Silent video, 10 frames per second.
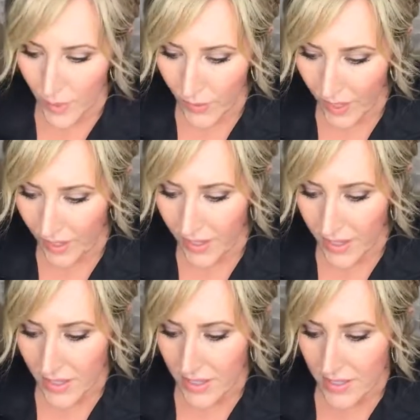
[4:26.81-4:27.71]
Okay,
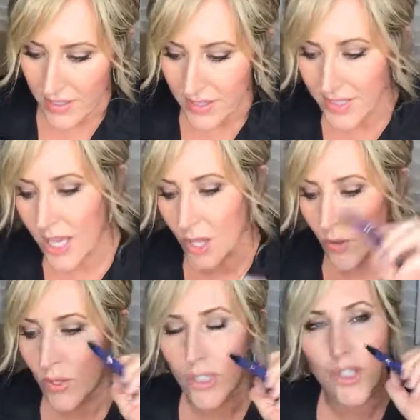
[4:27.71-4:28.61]

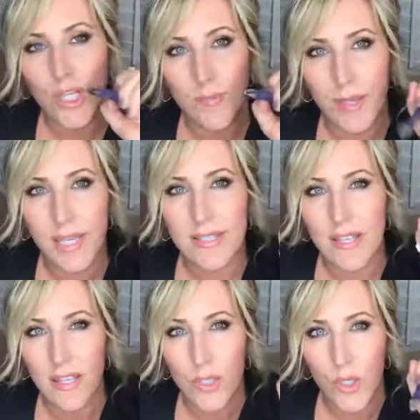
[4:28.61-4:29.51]
so shipping is
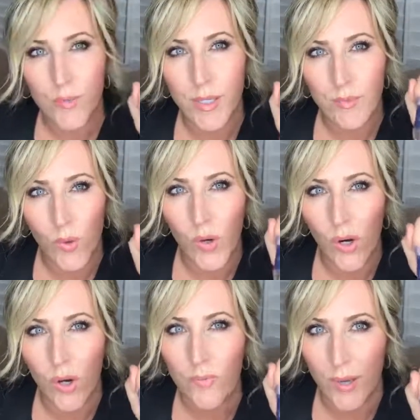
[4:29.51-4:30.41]
a little bit more
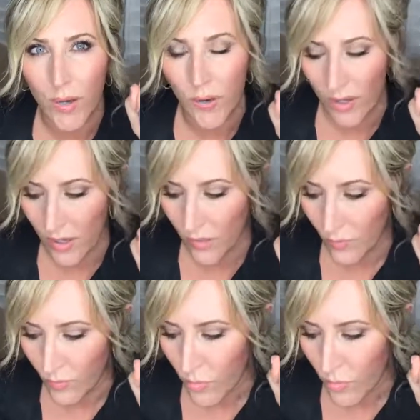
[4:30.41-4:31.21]
on BOGO.